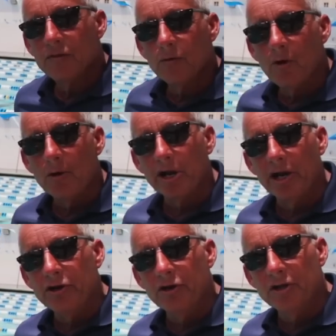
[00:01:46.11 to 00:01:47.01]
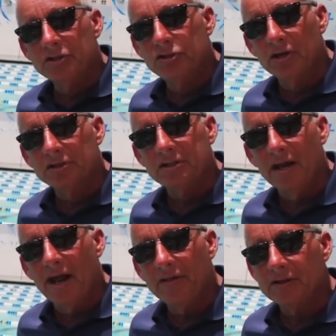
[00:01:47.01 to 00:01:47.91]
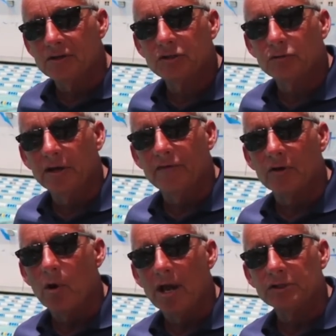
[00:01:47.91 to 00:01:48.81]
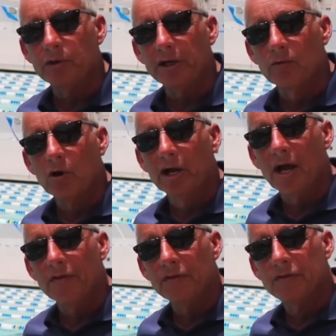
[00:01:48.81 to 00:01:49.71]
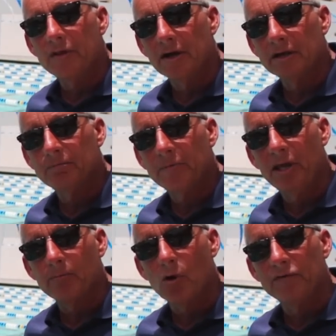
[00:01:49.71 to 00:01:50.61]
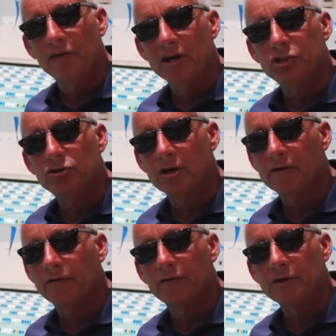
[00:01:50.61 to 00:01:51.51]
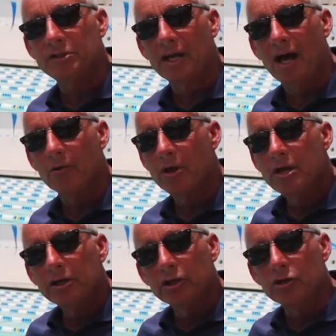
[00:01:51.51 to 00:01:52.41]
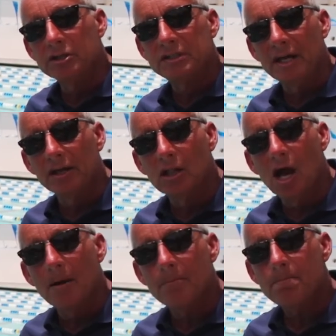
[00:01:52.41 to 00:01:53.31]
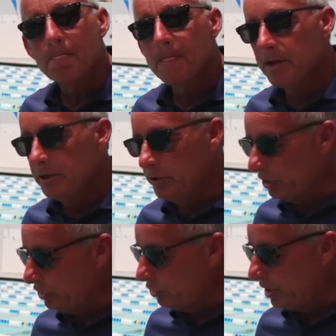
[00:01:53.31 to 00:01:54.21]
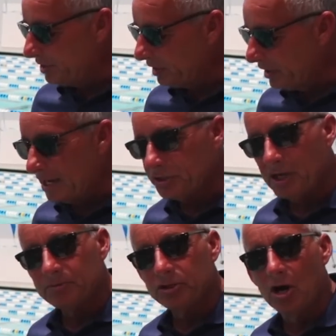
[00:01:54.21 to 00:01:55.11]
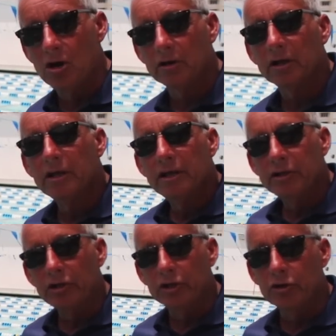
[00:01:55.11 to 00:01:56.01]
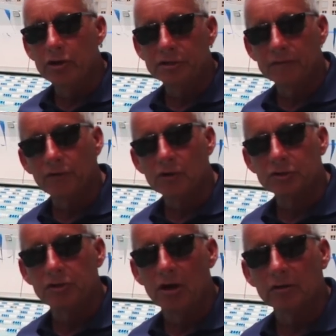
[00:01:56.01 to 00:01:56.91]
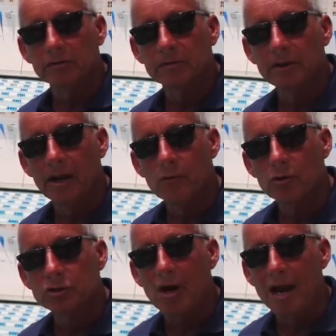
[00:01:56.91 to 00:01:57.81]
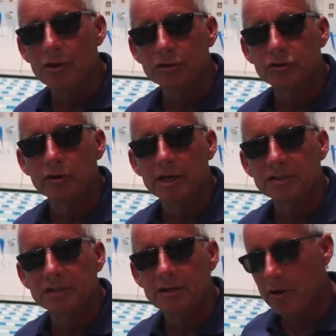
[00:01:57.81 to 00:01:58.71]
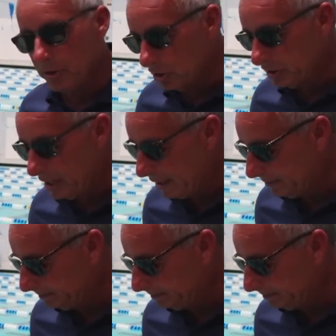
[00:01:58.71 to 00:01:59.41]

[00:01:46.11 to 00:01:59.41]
The way we're going to do this drill today, I think there's three different ways we can work on the kickboard finish drill for freestyle. You could do it single arm, you could do it as a catch-up stroke, and you could do it as a full stroke. And we'll try those three and see what it looks like.